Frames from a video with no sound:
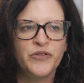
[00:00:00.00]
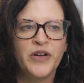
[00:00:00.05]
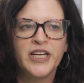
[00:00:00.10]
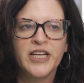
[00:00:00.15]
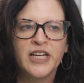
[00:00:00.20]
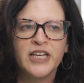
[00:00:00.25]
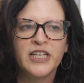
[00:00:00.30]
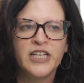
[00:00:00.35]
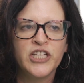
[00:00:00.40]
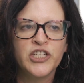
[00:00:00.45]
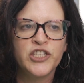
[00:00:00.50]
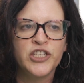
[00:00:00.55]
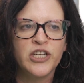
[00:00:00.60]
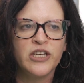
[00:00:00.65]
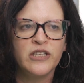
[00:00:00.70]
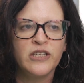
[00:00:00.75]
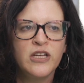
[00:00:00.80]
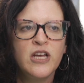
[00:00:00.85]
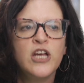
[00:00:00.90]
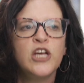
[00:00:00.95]

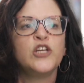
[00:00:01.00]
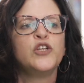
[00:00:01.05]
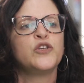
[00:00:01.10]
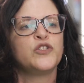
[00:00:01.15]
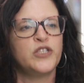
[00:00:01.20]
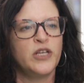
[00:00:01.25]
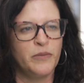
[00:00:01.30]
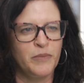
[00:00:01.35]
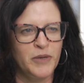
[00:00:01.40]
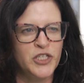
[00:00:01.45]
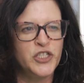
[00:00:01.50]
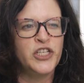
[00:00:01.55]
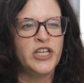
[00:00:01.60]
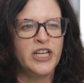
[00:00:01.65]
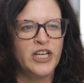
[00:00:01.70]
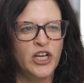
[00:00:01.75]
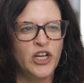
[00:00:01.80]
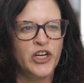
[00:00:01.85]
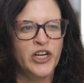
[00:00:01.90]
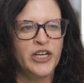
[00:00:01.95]
recognition, using
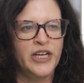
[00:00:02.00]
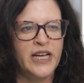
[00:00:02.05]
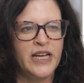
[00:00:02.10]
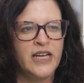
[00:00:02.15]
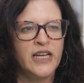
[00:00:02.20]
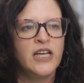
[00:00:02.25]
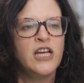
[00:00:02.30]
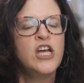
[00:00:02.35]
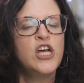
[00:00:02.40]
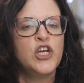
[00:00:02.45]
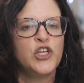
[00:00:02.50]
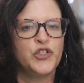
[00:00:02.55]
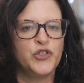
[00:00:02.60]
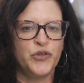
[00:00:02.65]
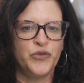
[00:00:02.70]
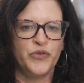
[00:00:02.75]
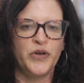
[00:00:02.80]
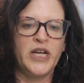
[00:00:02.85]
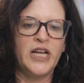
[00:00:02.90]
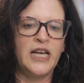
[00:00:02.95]
machine learning to
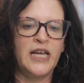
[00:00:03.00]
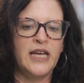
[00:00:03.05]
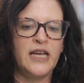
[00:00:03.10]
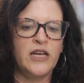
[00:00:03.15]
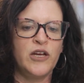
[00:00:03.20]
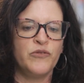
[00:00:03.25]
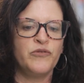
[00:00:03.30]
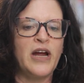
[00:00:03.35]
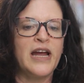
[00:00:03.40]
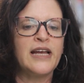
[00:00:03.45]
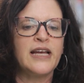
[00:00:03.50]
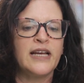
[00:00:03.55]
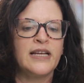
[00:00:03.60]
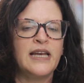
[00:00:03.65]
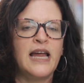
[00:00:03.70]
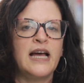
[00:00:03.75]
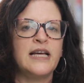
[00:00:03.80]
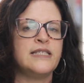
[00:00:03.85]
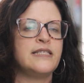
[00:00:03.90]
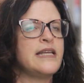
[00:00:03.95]
really
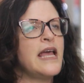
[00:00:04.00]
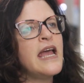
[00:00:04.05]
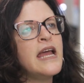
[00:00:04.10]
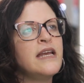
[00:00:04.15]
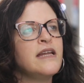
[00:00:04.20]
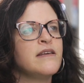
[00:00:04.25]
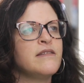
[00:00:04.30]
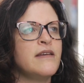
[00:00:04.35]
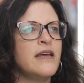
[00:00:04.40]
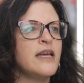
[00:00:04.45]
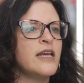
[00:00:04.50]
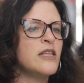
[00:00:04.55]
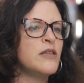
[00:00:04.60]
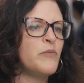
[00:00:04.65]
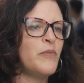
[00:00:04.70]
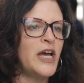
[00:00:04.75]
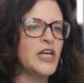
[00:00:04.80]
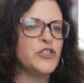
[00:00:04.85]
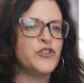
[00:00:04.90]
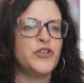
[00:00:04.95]
recognize anything in the
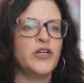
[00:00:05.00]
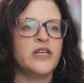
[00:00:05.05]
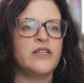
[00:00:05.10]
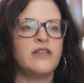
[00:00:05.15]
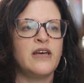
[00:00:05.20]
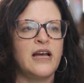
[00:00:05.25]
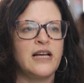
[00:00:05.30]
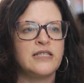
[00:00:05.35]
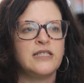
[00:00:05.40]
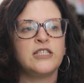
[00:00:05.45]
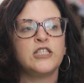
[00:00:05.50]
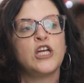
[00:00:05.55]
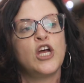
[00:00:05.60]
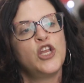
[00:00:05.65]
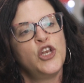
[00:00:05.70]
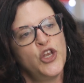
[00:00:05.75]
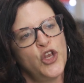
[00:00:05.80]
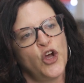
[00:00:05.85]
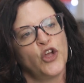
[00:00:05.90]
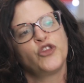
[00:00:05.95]
battery that's
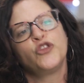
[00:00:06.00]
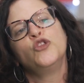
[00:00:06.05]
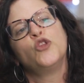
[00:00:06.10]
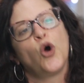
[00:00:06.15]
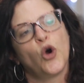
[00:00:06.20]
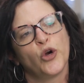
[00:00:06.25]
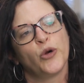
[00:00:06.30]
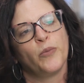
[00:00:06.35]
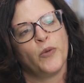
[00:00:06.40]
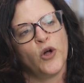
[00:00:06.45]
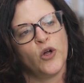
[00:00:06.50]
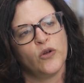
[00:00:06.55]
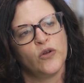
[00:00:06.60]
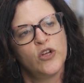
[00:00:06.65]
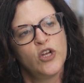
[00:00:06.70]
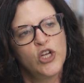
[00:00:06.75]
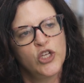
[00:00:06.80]
not normal.